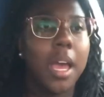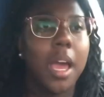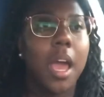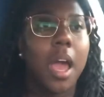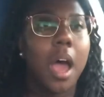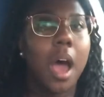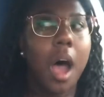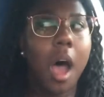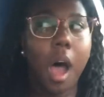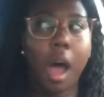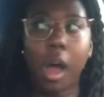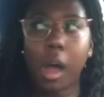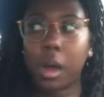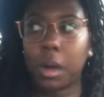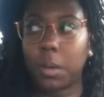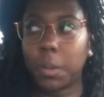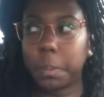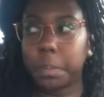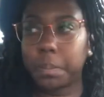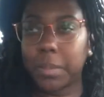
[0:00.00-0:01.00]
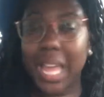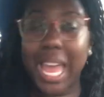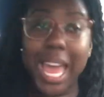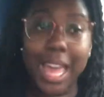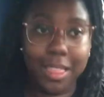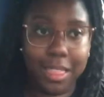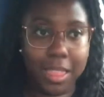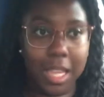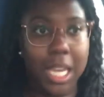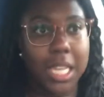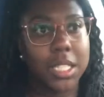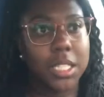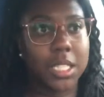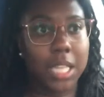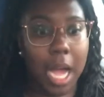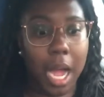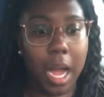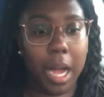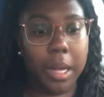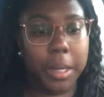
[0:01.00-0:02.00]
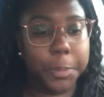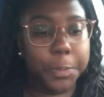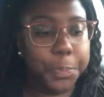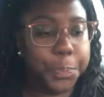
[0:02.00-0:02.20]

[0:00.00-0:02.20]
um at that job